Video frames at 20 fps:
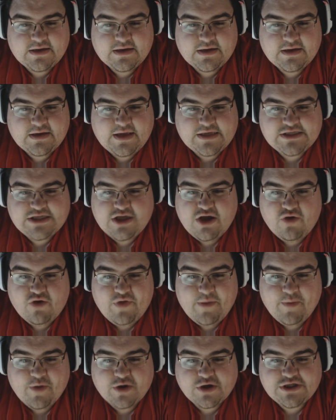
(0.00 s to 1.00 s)
he's the only
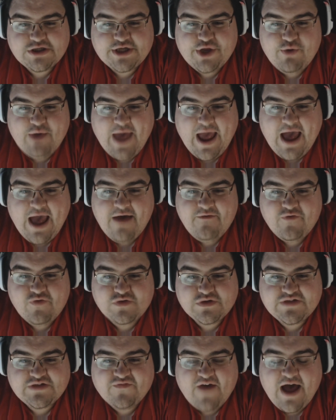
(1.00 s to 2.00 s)
person you have
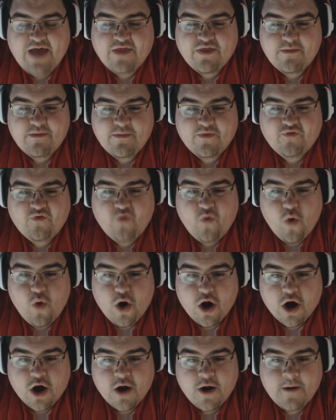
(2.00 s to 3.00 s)
who's fought them
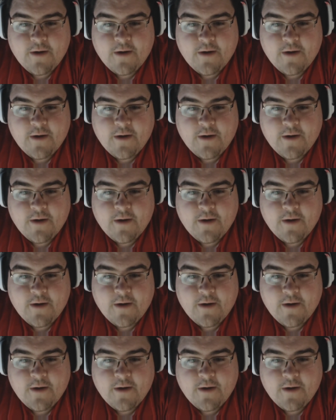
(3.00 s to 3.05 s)
before.